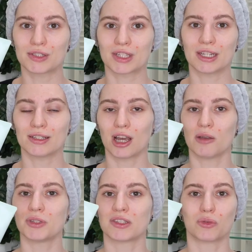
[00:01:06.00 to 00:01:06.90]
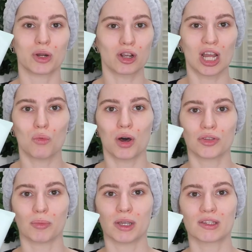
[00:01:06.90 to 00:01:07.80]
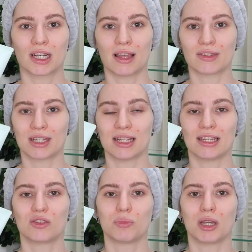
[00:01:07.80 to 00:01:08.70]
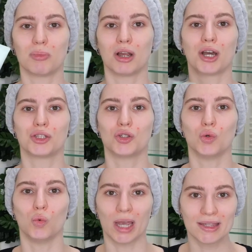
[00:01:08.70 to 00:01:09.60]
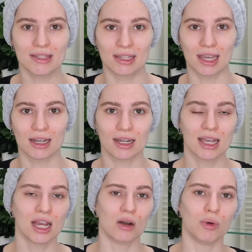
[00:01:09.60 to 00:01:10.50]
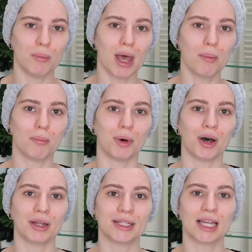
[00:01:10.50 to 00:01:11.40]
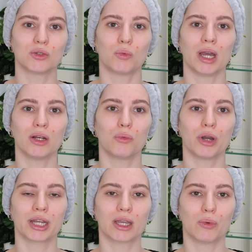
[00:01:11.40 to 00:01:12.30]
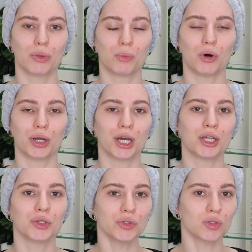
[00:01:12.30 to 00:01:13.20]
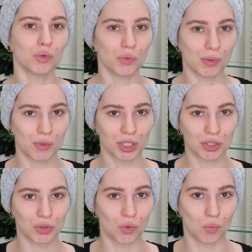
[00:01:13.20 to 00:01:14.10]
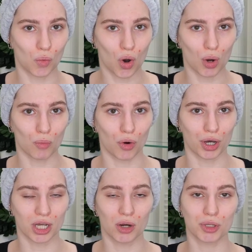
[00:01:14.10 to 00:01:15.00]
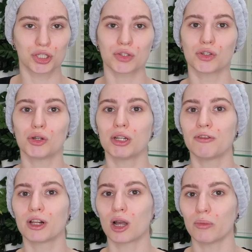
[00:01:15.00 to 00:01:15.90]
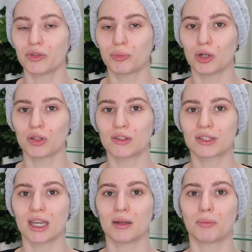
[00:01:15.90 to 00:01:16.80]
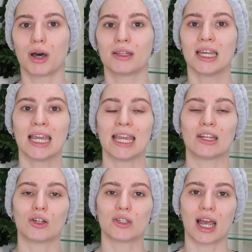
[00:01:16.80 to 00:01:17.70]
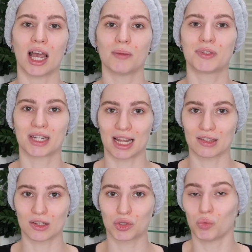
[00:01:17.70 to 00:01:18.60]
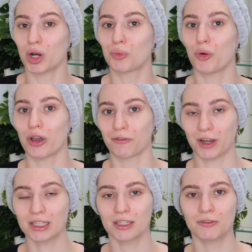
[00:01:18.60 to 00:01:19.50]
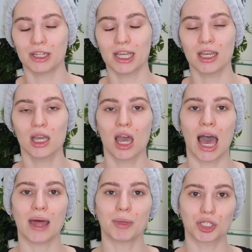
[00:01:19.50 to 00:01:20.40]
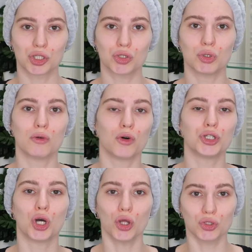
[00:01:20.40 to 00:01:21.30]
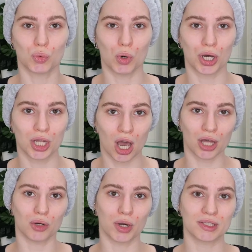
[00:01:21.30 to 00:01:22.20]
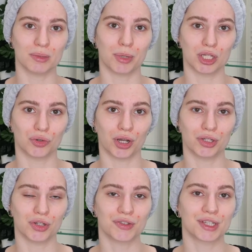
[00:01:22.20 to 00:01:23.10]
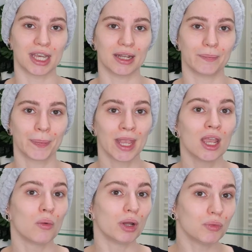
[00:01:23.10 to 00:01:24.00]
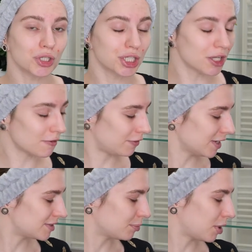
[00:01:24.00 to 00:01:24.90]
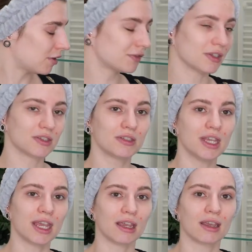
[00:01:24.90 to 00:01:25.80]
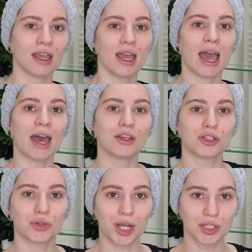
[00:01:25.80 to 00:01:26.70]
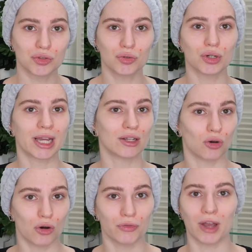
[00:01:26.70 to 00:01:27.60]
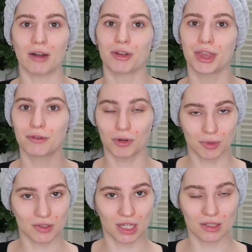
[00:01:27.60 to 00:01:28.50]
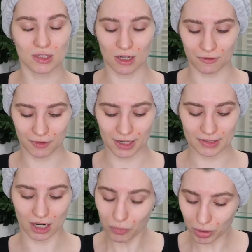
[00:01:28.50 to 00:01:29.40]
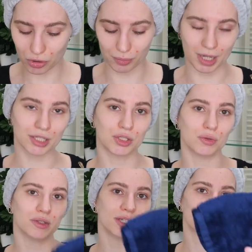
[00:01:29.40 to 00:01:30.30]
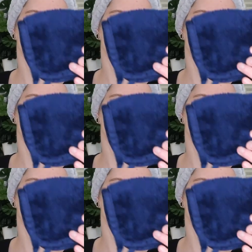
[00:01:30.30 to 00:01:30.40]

skin types. It's a regular water-based cleanser that needs to be applied to wet skin. Remember that when working with water, use lukewarm water to warm water, which does not only feel comfortable on the skin, but it also helps the cleanser to work more effectively. And make sure to avoid hot water, otherwise it may dry out your skin. When washing your face above the sink and you're trying to get off everything from the skin surface, I recommend using a